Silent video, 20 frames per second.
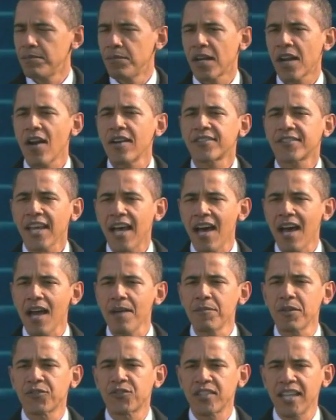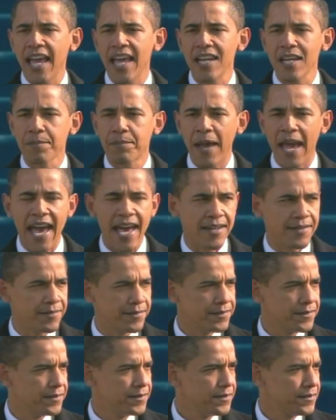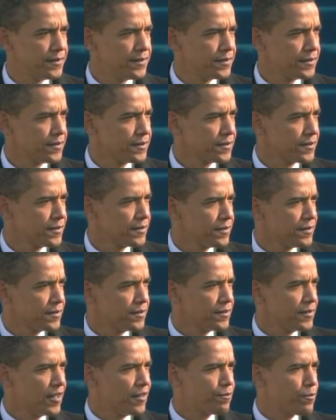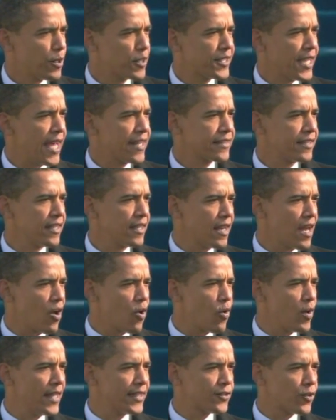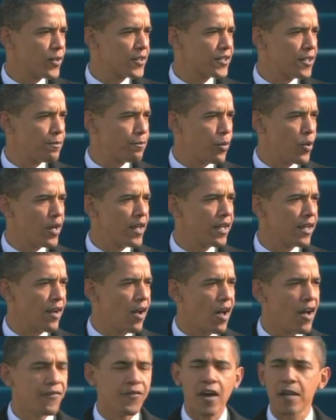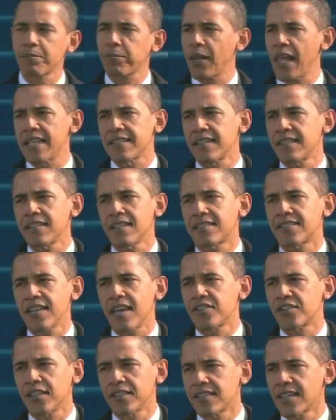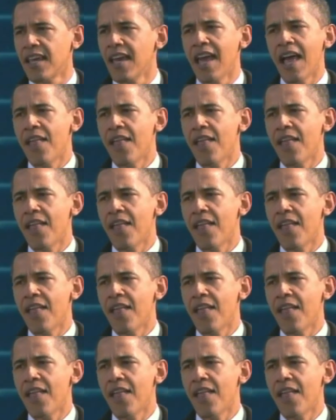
but our time of standing pat, of protecting narrow interests and putting off unpleasant decisions,